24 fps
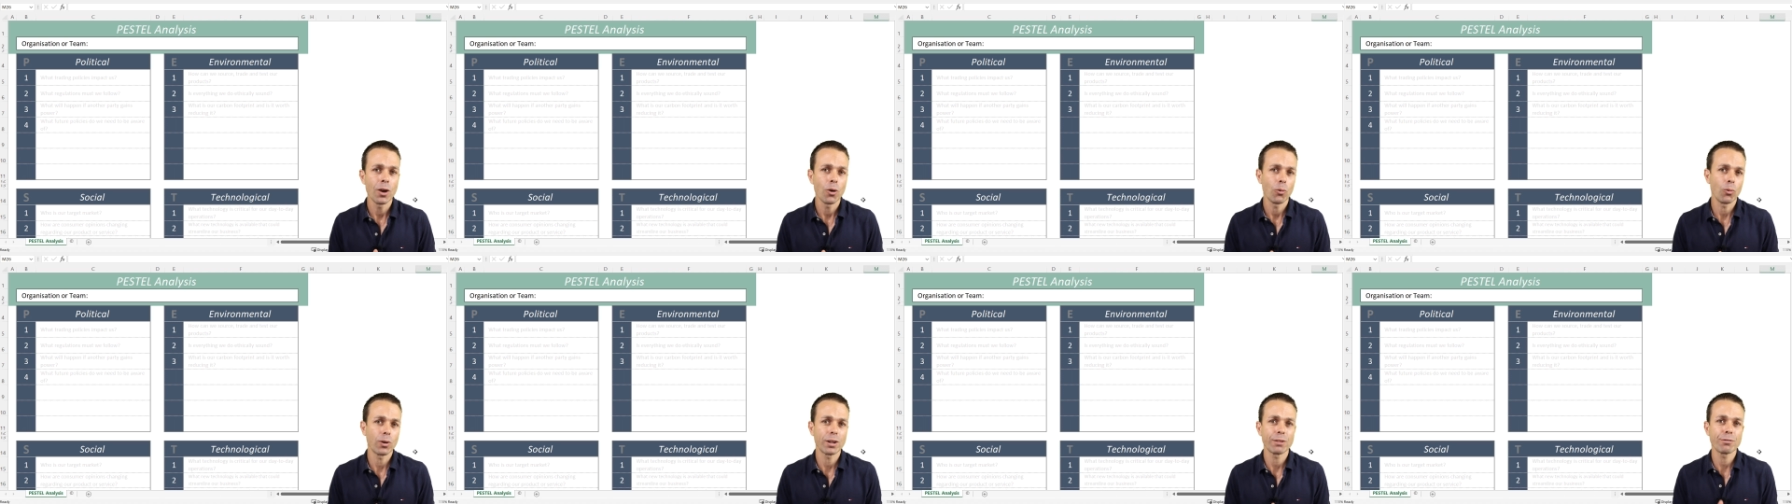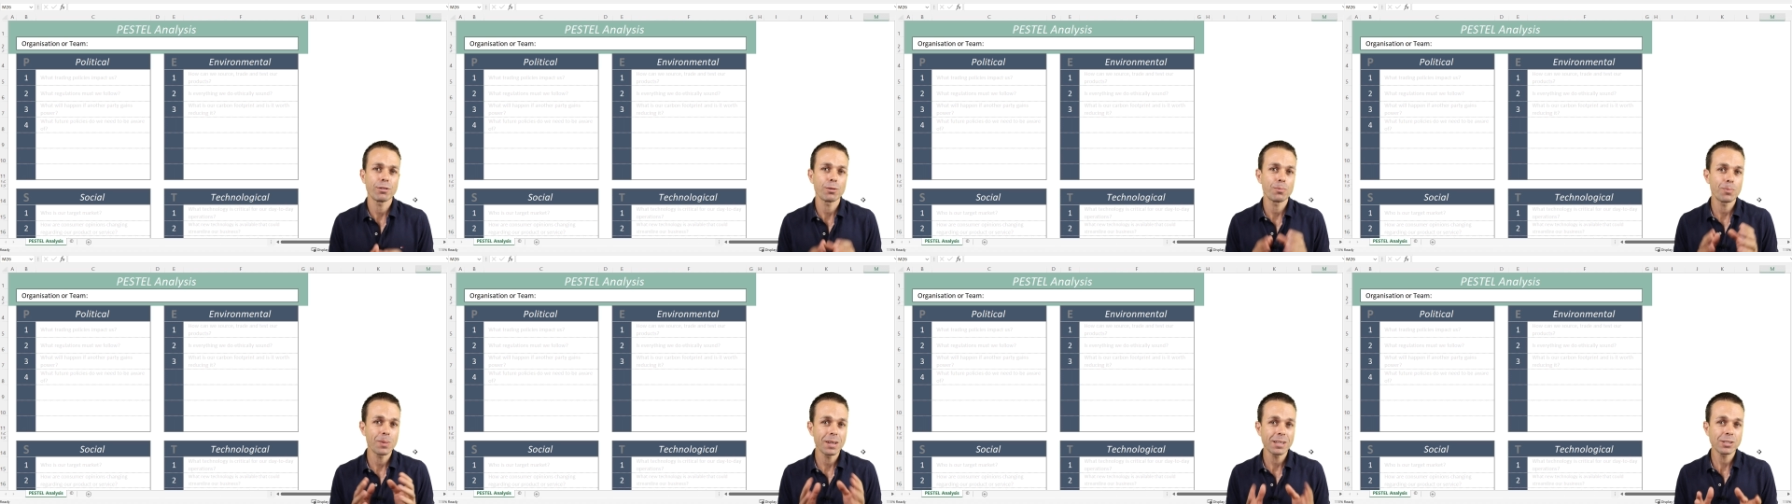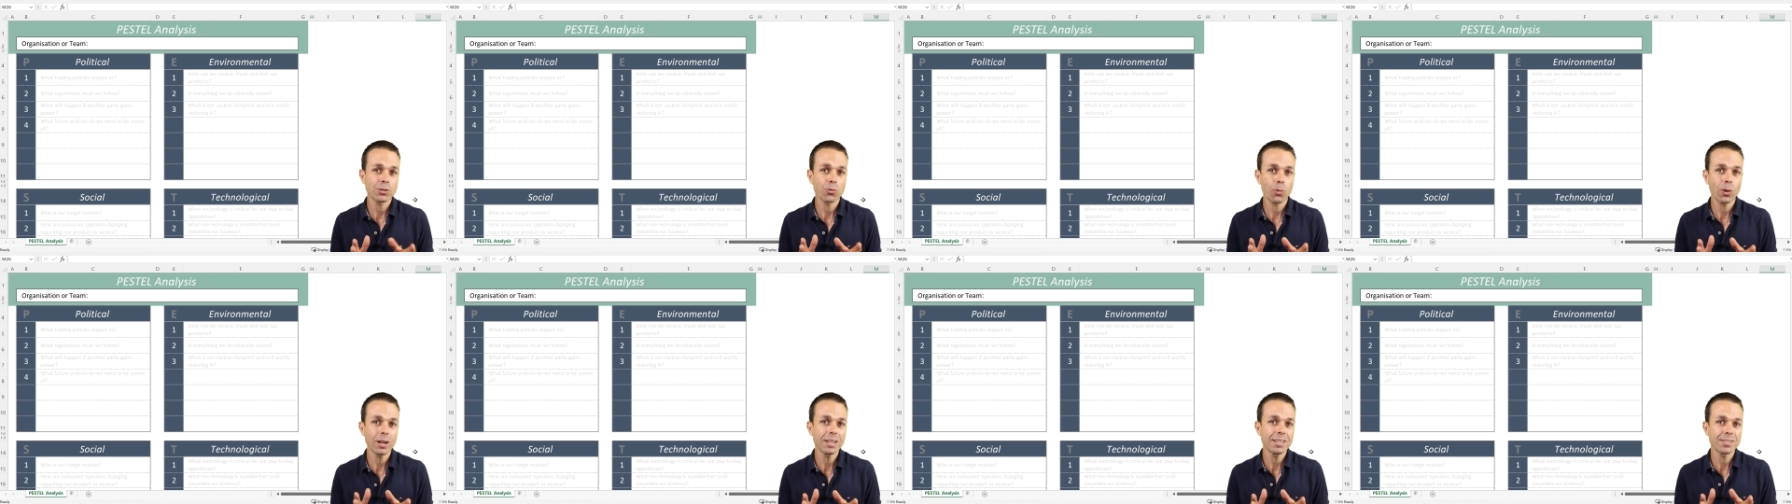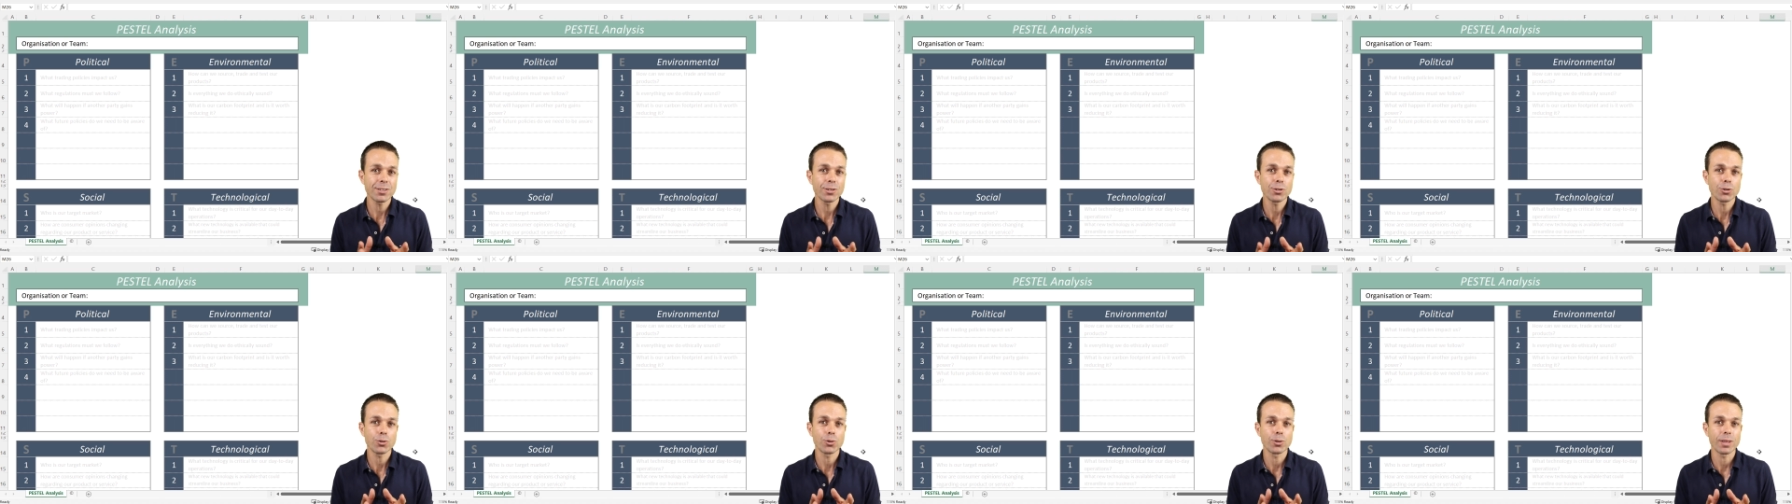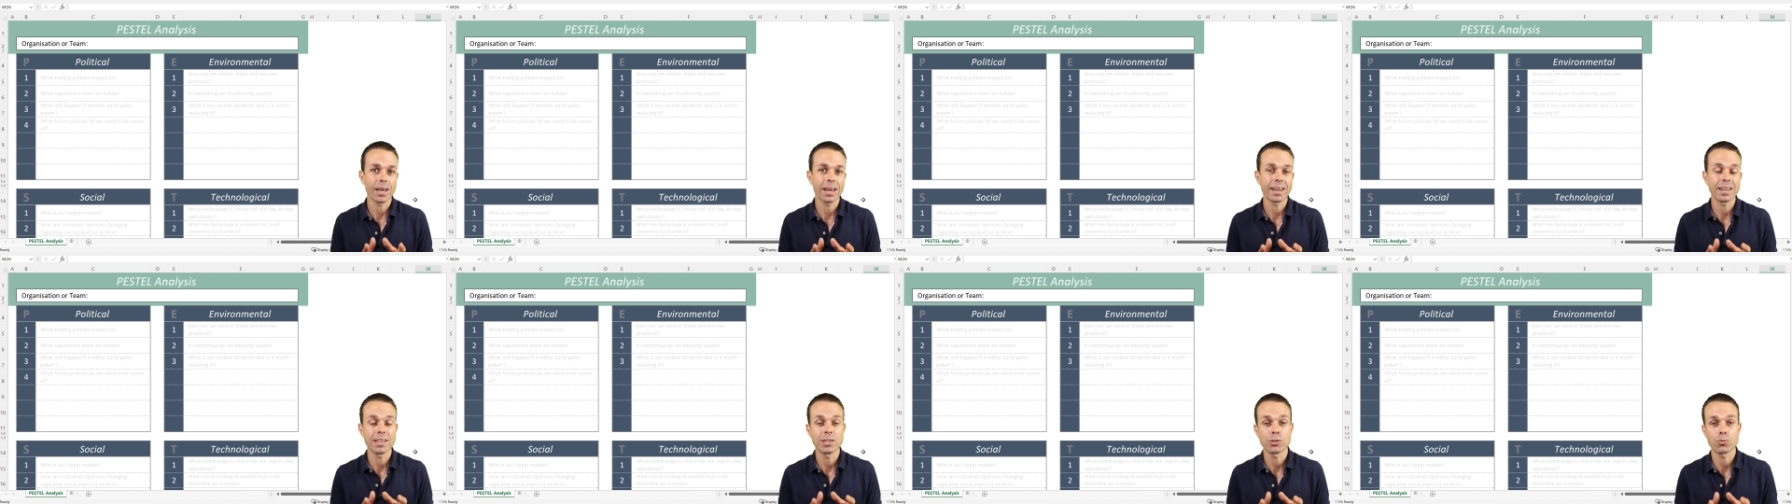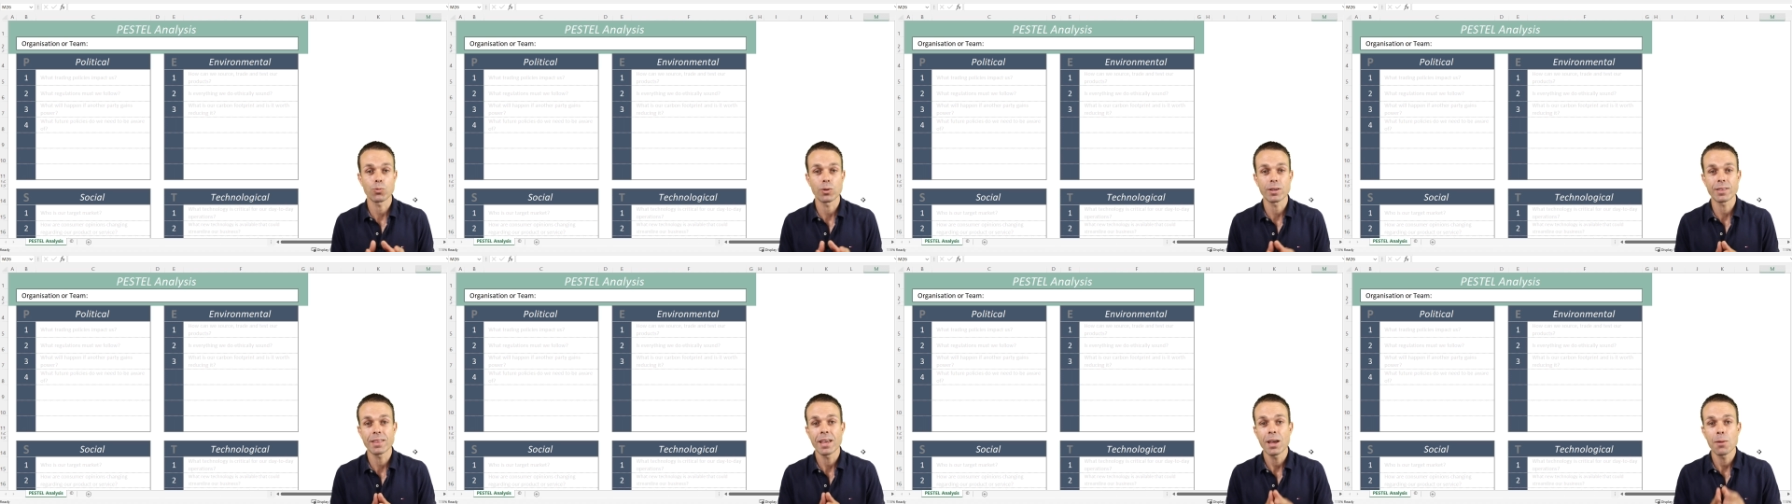One of the best ways to do that is
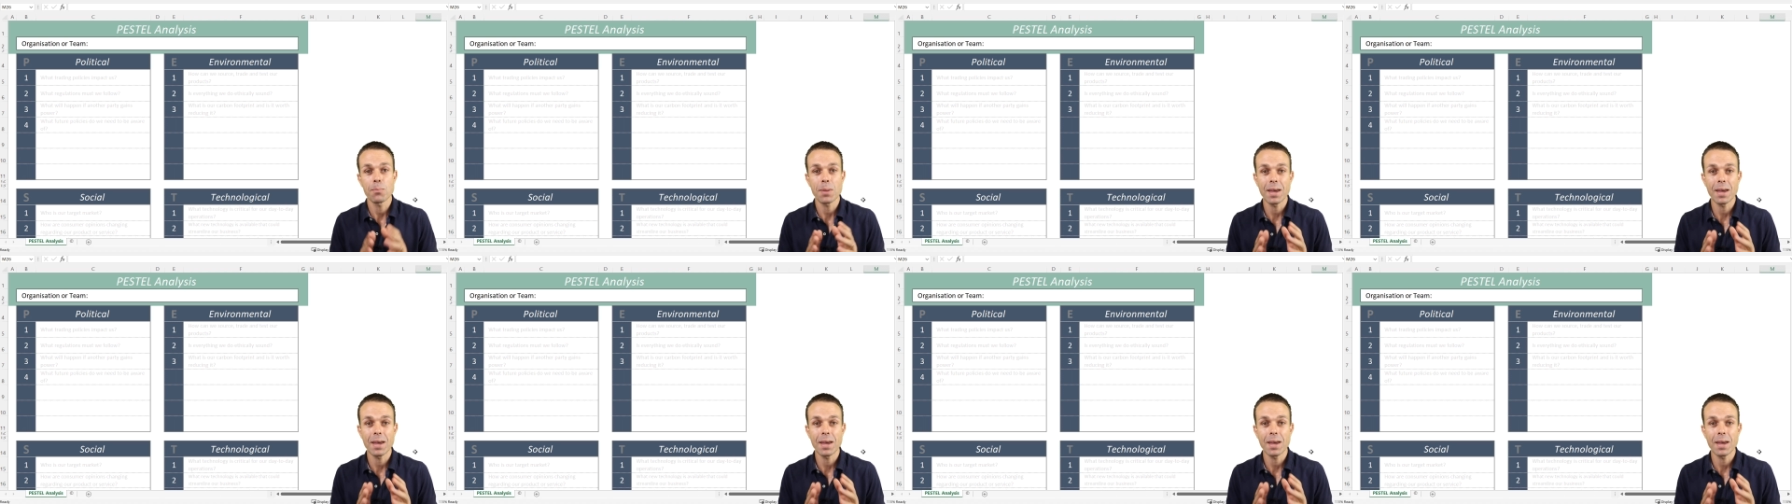with